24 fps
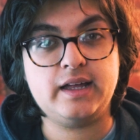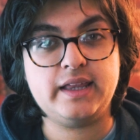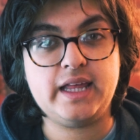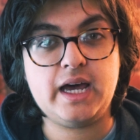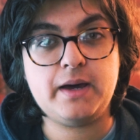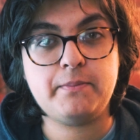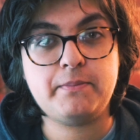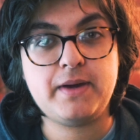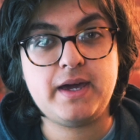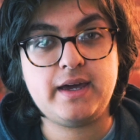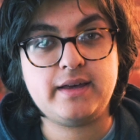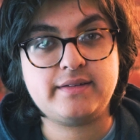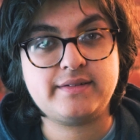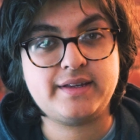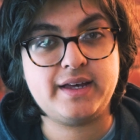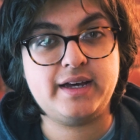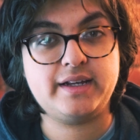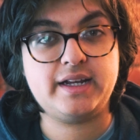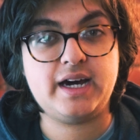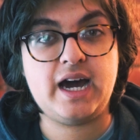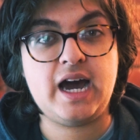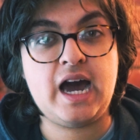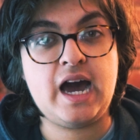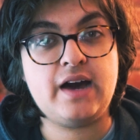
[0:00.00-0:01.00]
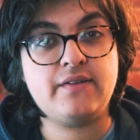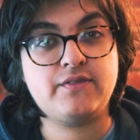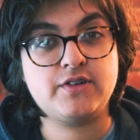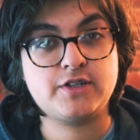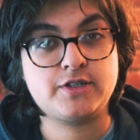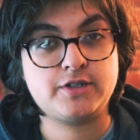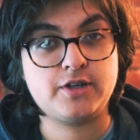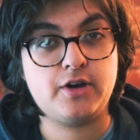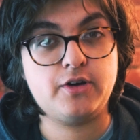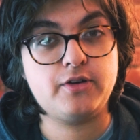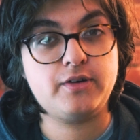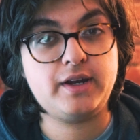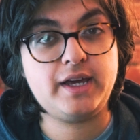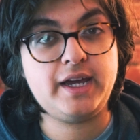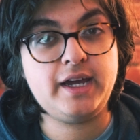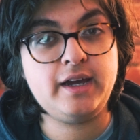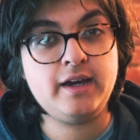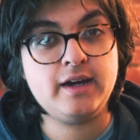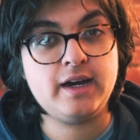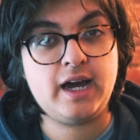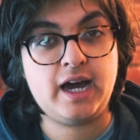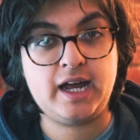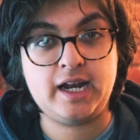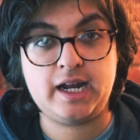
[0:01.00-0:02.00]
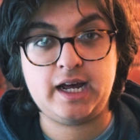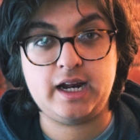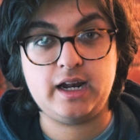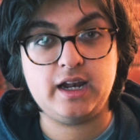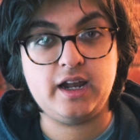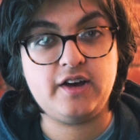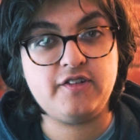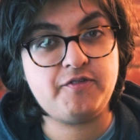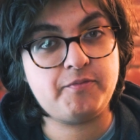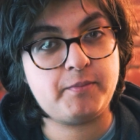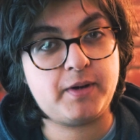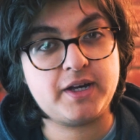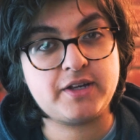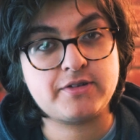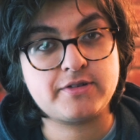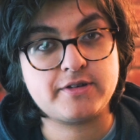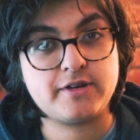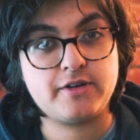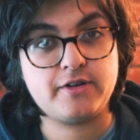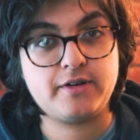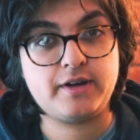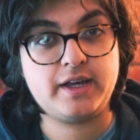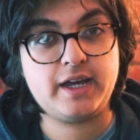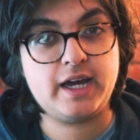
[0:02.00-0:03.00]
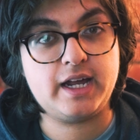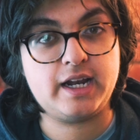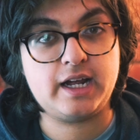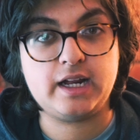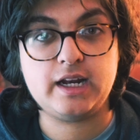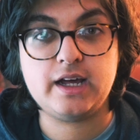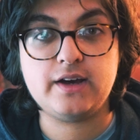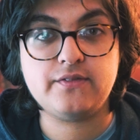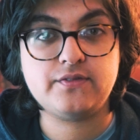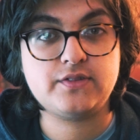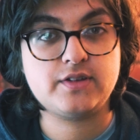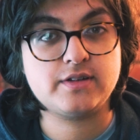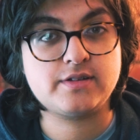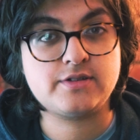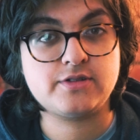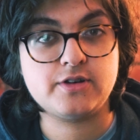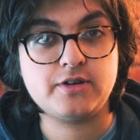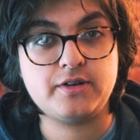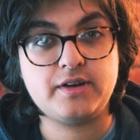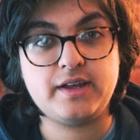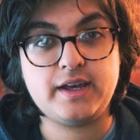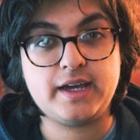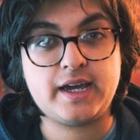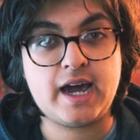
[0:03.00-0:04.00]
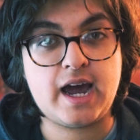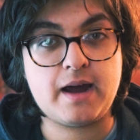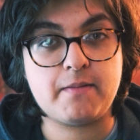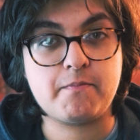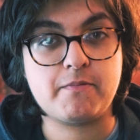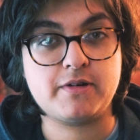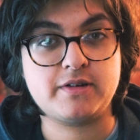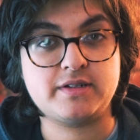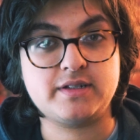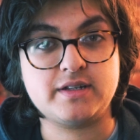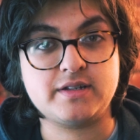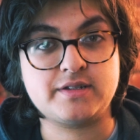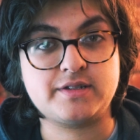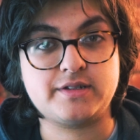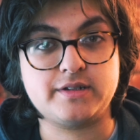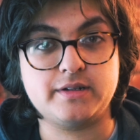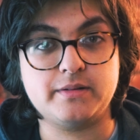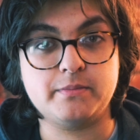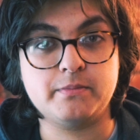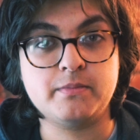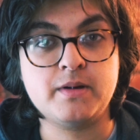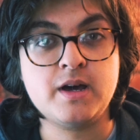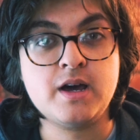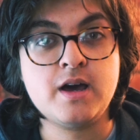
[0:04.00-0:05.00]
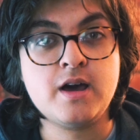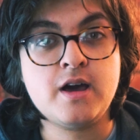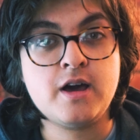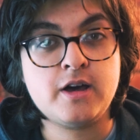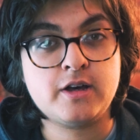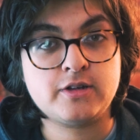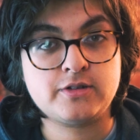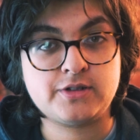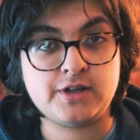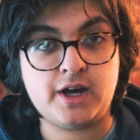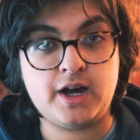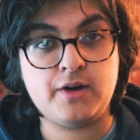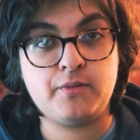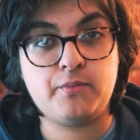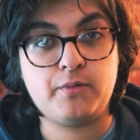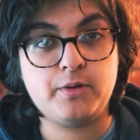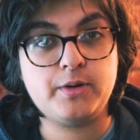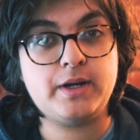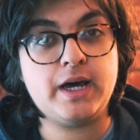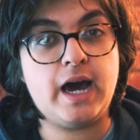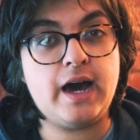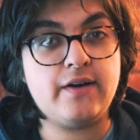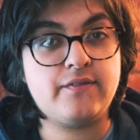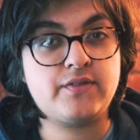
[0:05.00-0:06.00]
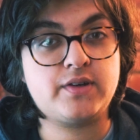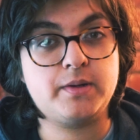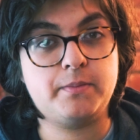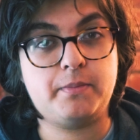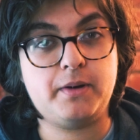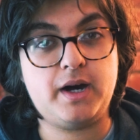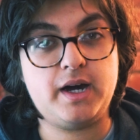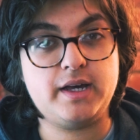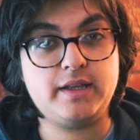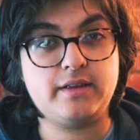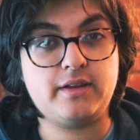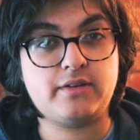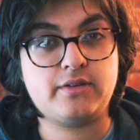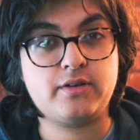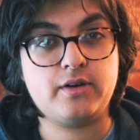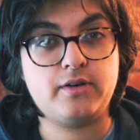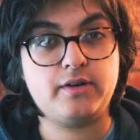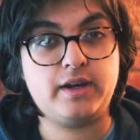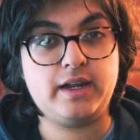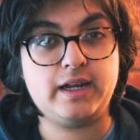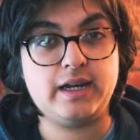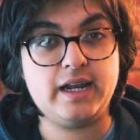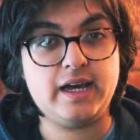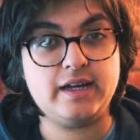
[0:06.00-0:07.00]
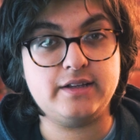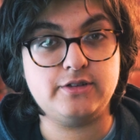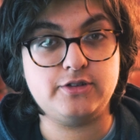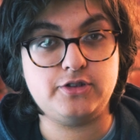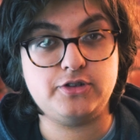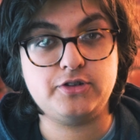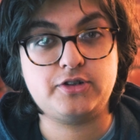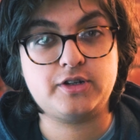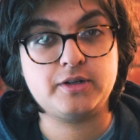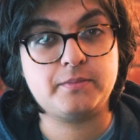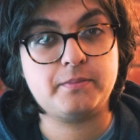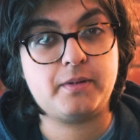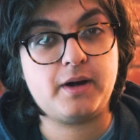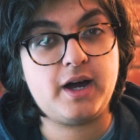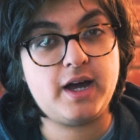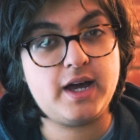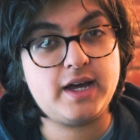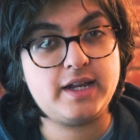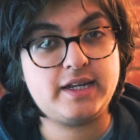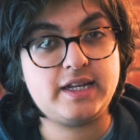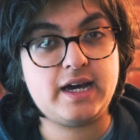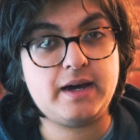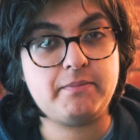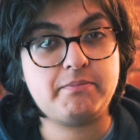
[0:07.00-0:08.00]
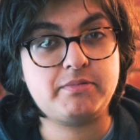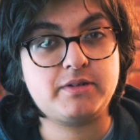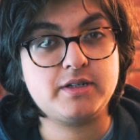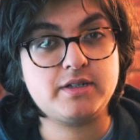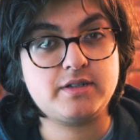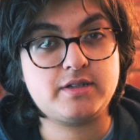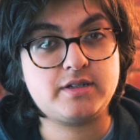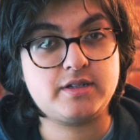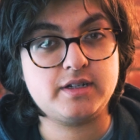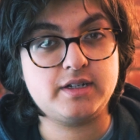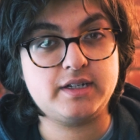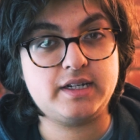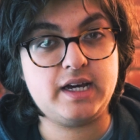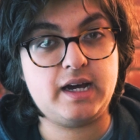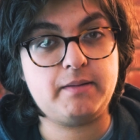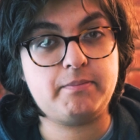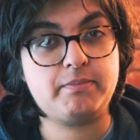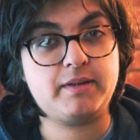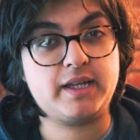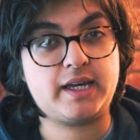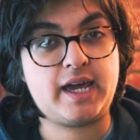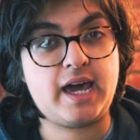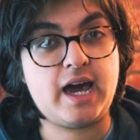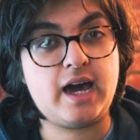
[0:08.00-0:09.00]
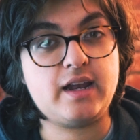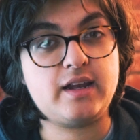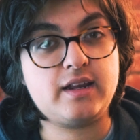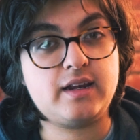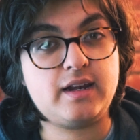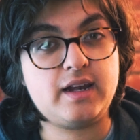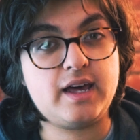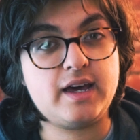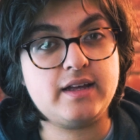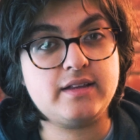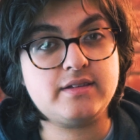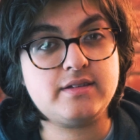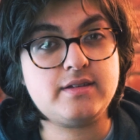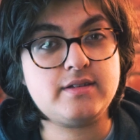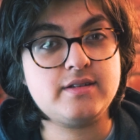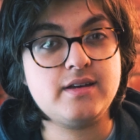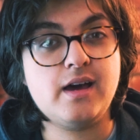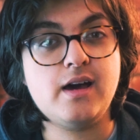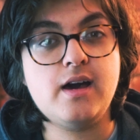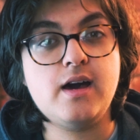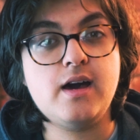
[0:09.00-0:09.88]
that being said, I have a Sony and I love my Sony and I love the Sony camera system, so I would have to buy the Sony lens. You can buy adapters to adapt the Canon lens,